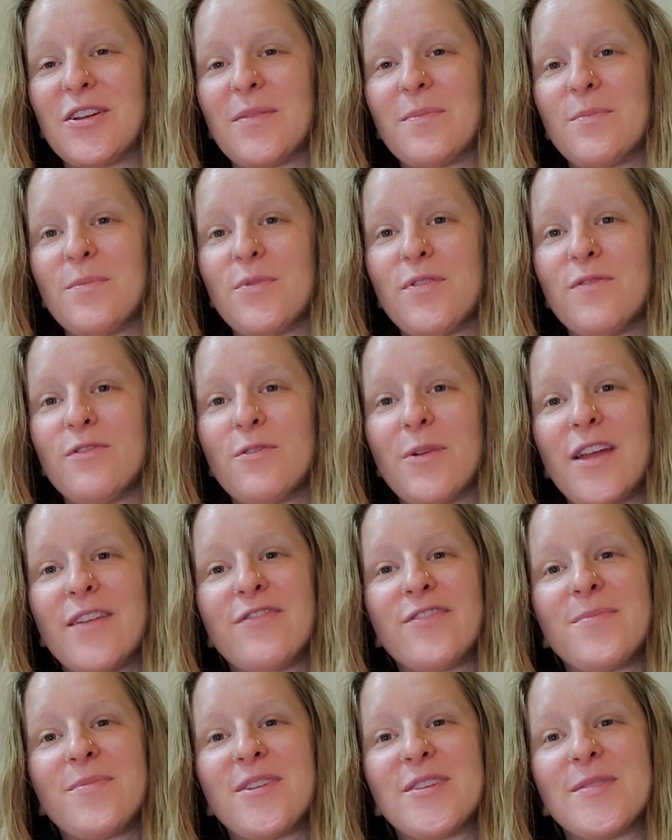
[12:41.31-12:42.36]
move away
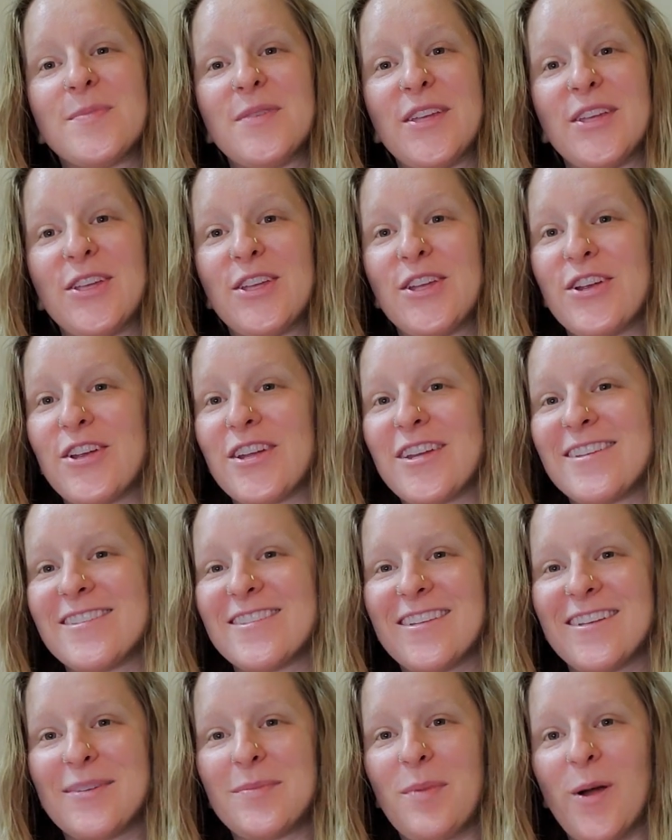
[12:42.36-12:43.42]
from this being curious
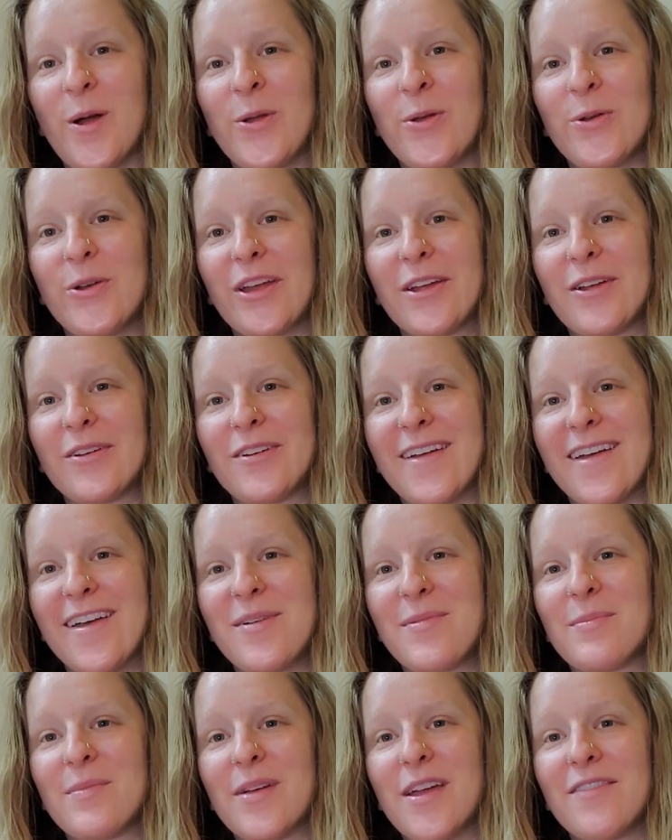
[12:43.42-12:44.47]
and pondering
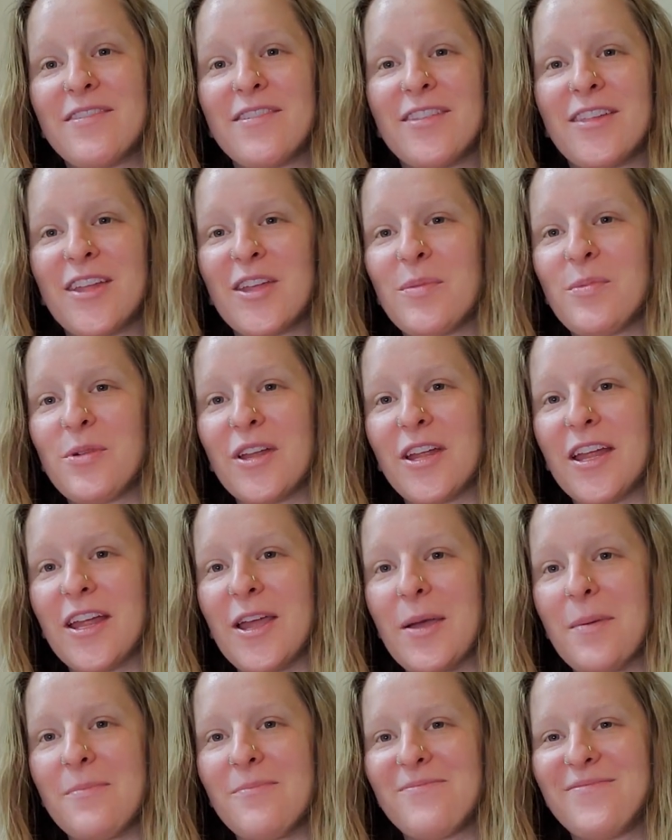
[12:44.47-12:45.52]
everything I'm bringing
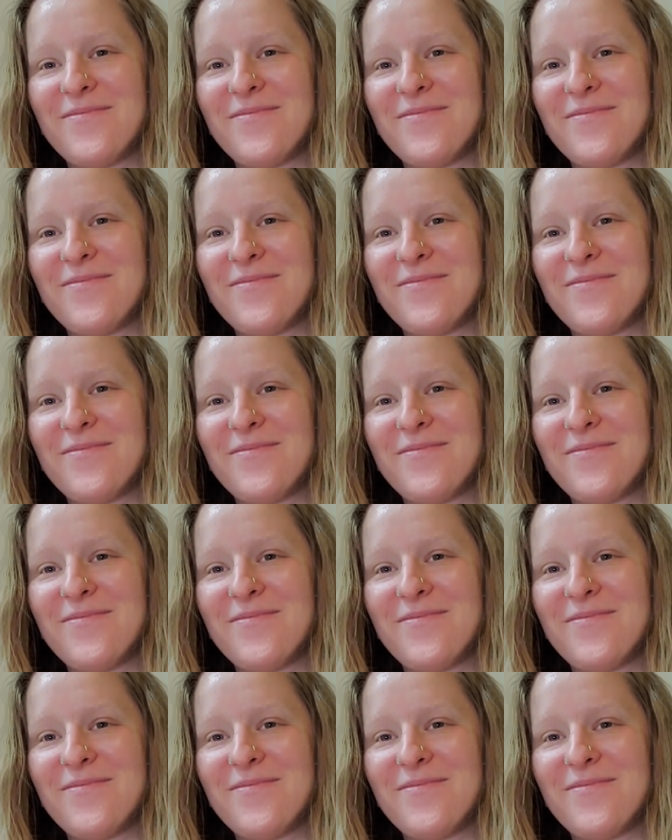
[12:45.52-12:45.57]
up.